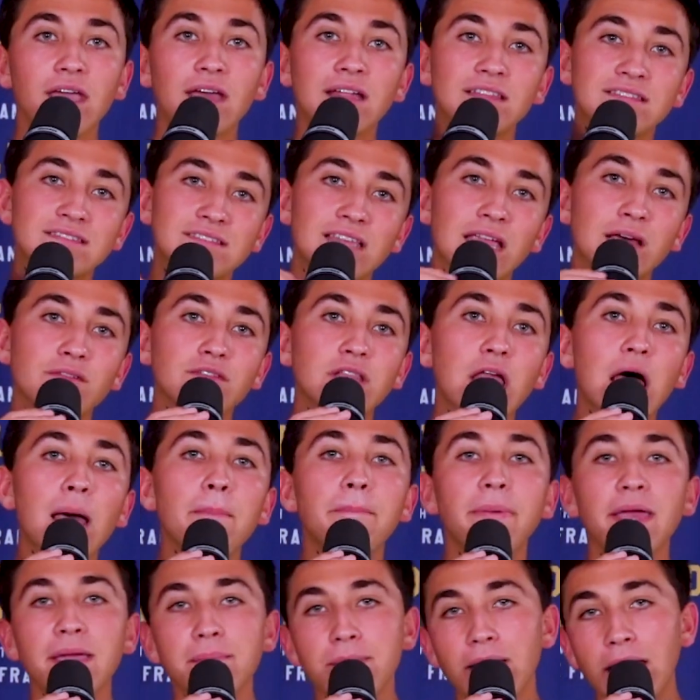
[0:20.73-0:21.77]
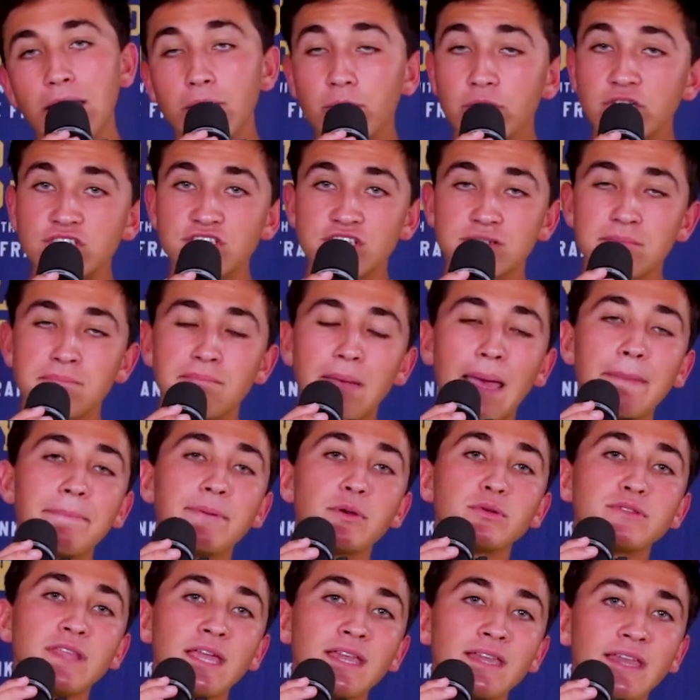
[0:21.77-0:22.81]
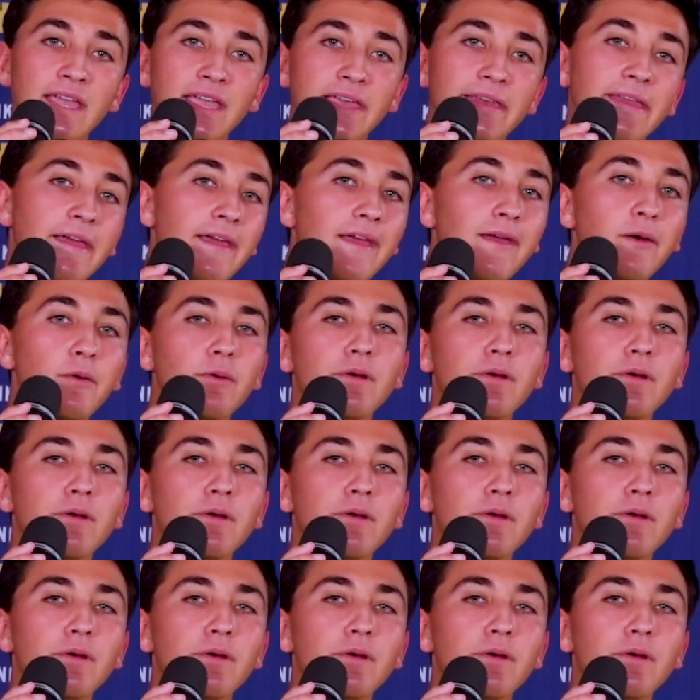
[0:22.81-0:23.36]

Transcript: instead of a lot of big men, which might be what they need.